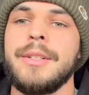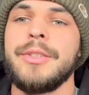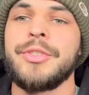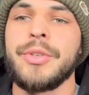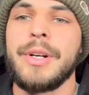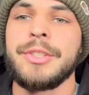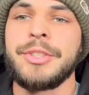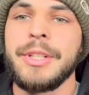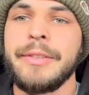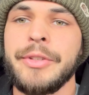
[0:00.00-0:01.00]
So I just
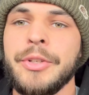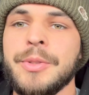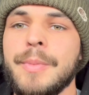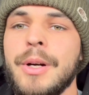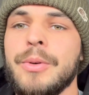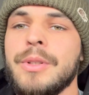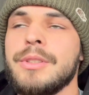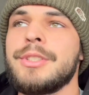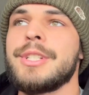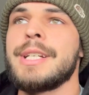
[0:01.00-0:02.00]
delivered those
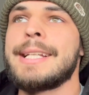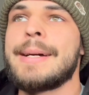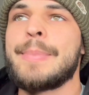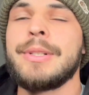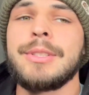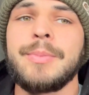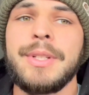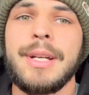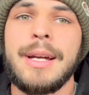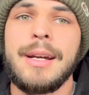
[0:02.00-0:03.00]
mowers, and that puts
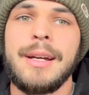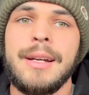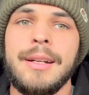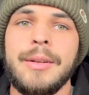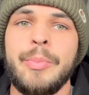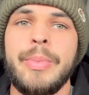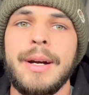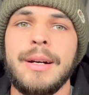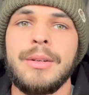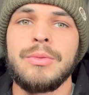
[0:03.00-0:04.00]
me at
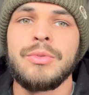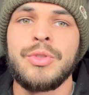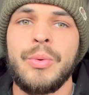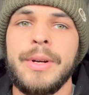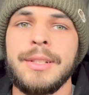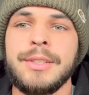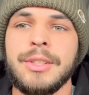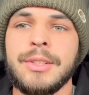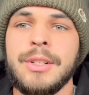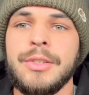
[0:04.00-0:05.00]
about
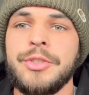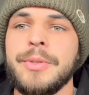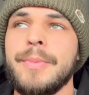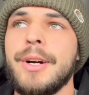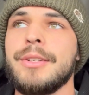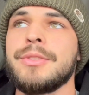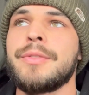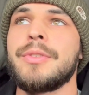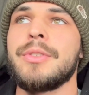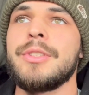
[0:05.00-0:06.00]
2,600 miles
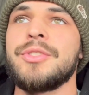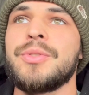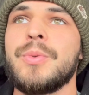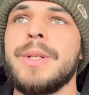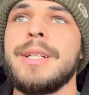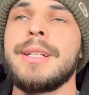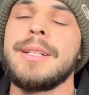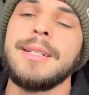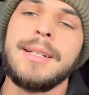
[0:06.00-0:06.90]
for this week.